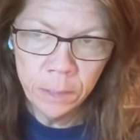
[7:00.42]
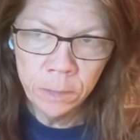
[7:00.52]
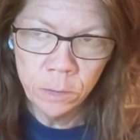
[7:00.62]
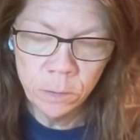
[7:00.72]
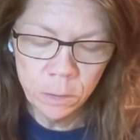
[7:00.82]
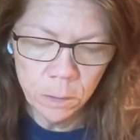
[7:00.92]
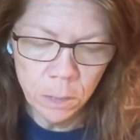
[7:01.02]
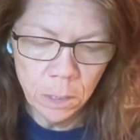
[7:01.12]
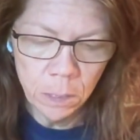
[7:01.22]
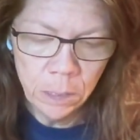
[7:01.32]
his
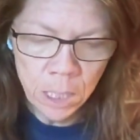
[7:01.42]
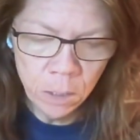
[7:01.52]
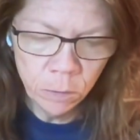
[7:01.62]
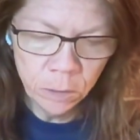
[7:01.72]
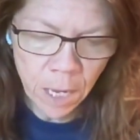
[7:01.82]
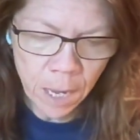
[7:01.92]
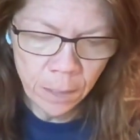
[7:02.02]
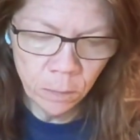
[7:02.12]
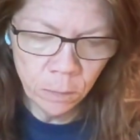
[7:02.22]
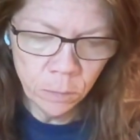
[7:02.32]
legal
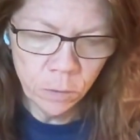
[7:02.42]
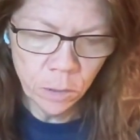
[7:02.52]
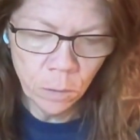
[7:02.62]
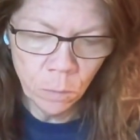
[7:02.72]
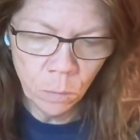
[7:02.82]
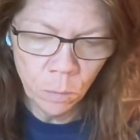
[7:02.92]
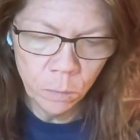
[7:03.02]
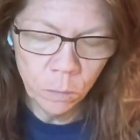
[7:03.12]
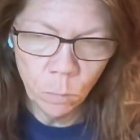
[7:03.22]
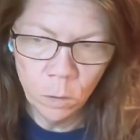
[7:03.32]
title so
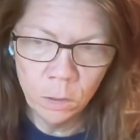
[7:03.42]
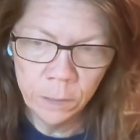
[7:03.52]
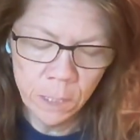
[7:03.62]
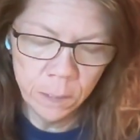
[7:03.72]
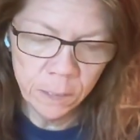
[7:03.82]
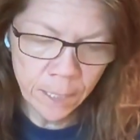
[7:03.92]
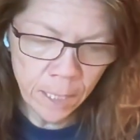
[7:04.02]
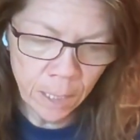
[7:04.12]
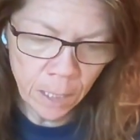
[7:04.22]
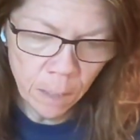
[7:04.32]
the world can
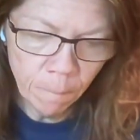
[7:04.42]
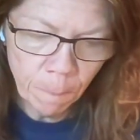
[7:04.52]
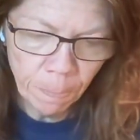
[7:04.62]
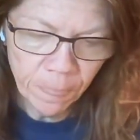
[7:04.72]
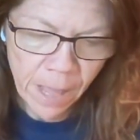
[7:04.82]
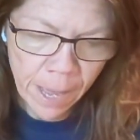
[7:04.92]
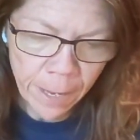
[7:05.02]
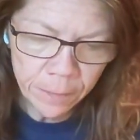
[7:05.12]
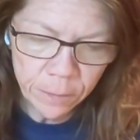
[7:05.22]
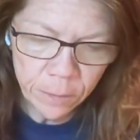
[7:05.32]
see
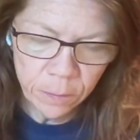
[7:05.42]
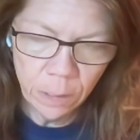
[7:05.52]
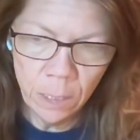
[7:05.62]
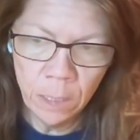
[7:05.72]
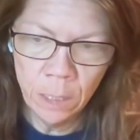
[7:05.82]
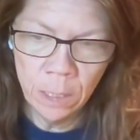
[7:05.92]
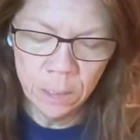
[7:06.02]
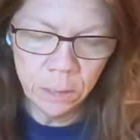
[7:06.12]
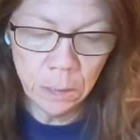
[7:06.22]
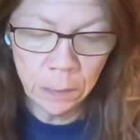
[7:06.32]
that he
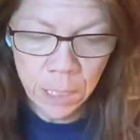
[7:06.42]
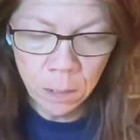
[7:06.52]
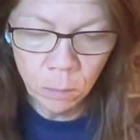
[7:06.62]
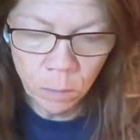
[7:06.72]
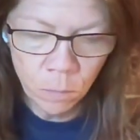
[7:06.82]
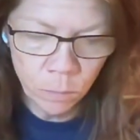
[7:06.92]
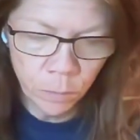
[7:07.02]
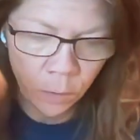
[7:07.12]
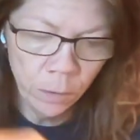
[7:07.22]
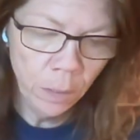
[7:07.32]
is the legal
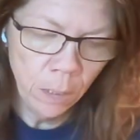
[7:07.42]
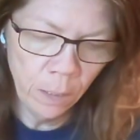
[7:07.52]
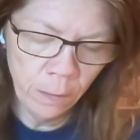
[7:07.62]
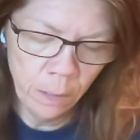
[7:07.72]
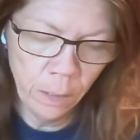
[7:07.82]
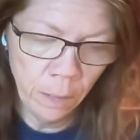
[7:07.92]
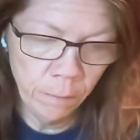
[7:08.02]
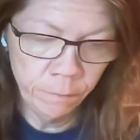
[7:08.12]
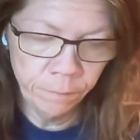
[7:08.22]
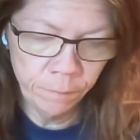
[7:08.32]
owner
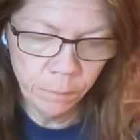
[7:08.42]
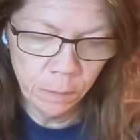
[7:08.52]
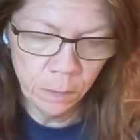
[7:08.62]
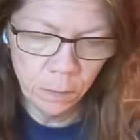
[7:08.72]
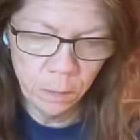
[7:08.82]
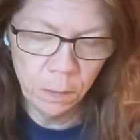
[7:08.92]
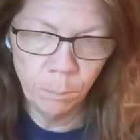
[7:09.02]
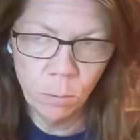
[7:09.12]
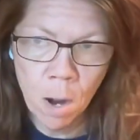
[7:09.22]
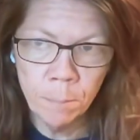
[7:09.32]
of
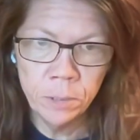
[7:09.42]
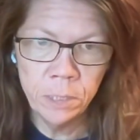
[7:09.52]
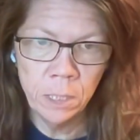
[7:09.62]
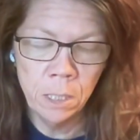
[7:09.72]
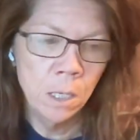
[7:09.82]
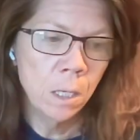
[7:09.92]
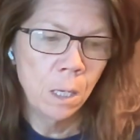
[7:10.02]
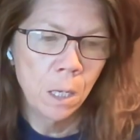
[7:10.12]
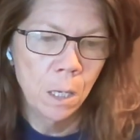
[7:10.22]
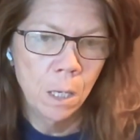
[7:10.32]
the property,
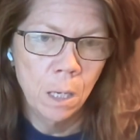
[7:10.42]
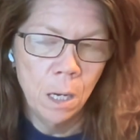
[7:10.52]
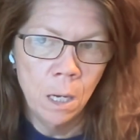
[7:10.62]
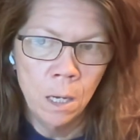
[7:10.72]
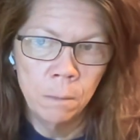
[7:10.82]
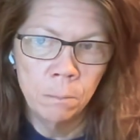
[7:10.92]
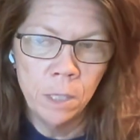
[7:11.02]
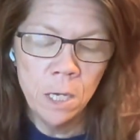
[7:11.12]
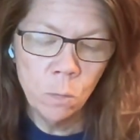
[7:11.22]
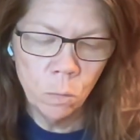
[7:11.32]

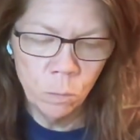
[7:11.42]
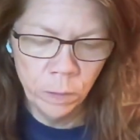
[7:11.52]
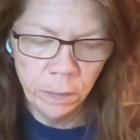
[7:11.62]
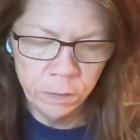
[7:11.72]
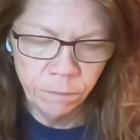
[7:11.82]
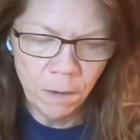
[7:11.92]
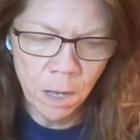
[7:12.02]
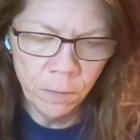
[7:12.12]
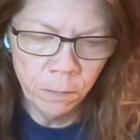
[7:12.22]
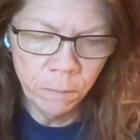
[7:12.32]
equal with his
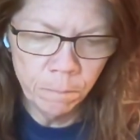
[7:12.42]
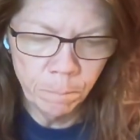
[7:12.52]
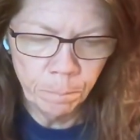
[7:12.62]
father.